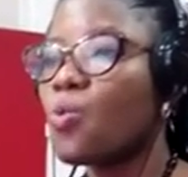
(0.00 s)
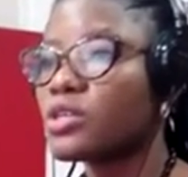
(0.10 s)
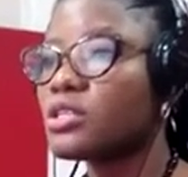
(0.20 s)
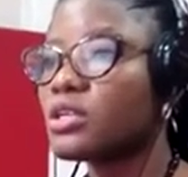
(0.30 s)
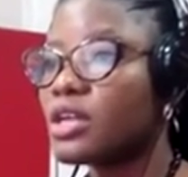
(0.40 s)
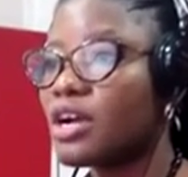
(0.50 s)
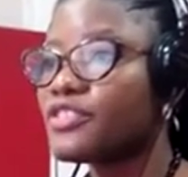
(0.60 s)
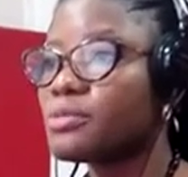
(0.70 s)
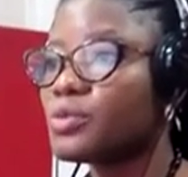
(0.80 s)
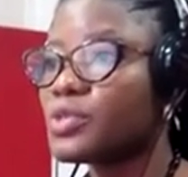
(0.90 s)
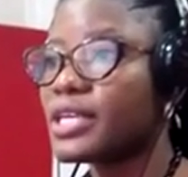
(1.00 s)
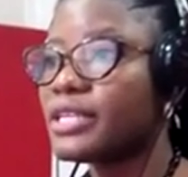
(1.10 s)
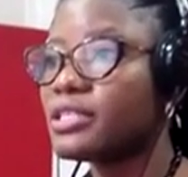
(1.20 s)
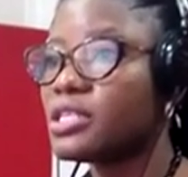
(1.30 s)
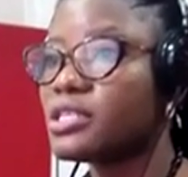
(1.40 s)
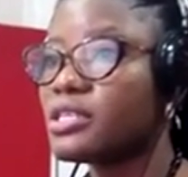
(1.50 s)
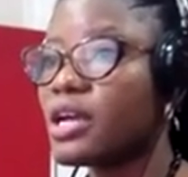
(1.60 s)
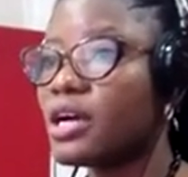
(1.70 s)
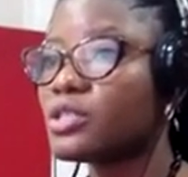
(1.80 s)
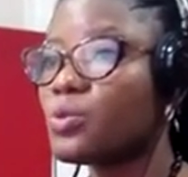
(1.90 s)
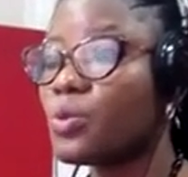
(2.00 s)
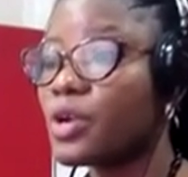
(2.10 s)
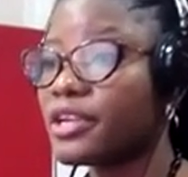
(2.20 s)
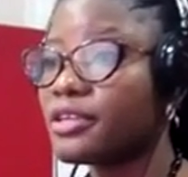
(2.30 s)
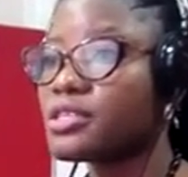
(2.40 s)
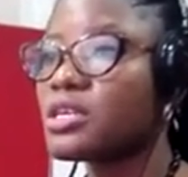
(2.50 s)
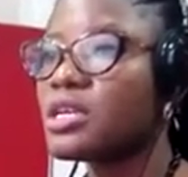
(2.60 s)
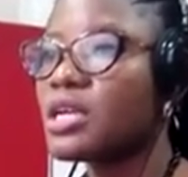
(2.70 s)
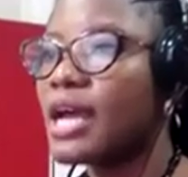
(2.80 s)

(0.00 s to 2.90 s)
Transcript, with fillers: was not comfortable sending its health workers